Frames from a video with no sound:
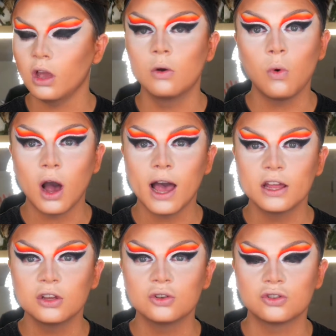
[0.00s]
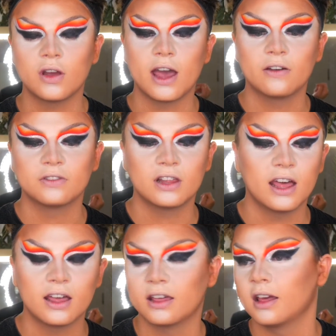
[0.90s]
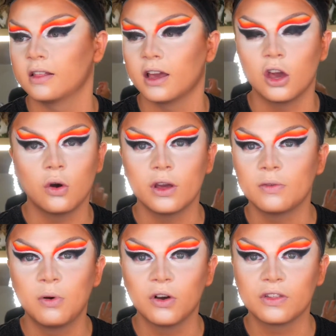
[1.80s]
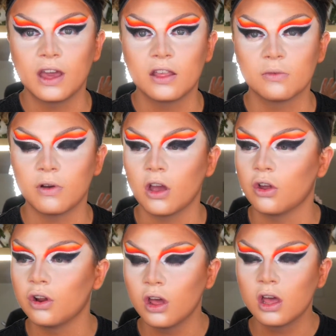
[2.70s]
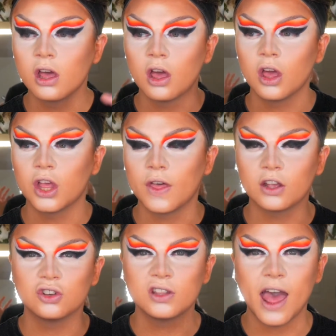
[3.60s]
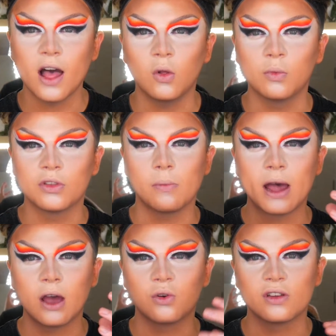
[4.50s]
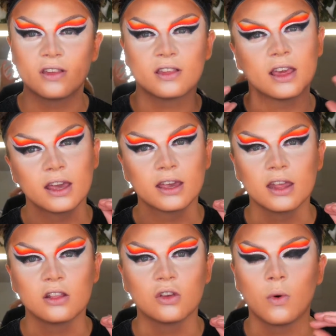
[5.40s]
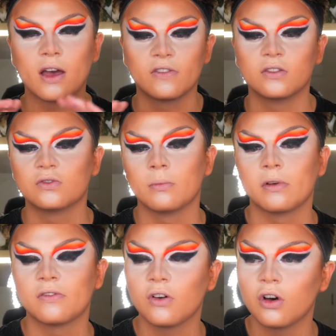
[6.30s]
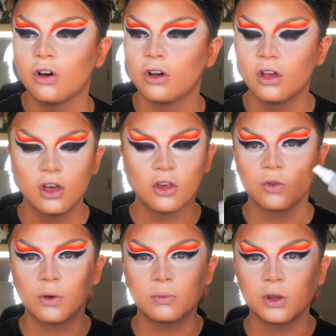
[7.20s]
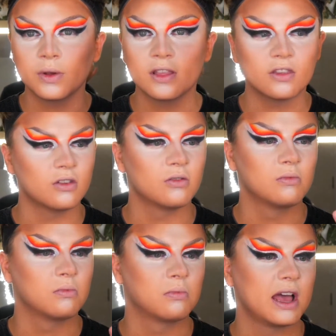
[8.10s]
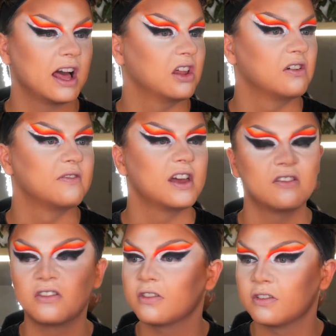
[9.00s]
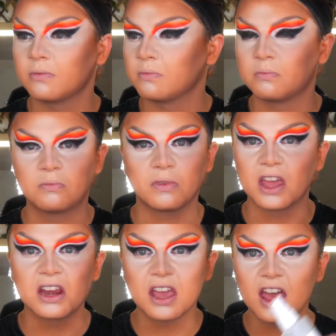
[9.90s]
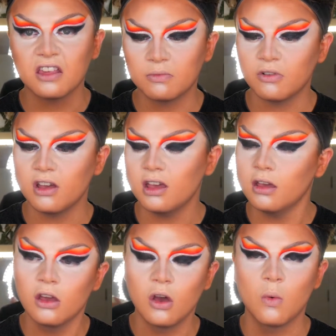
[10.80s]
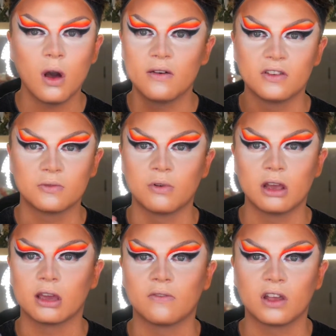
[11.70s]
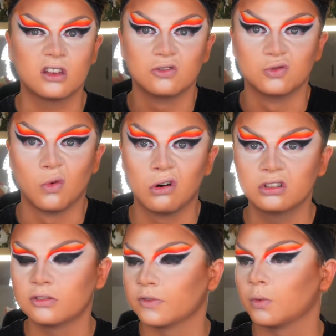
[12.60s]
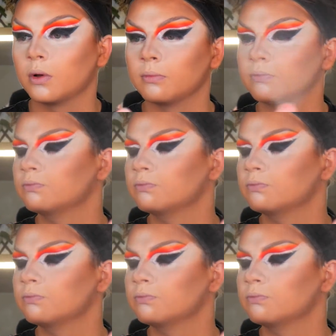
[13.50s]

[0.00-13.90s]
And what I do straight after that is I always put setting spray on. That just helps the powder sink into whatever you've done before. So I'm doing some aloe vera skincare spray, whatever spray you can buy. You can use water if you want.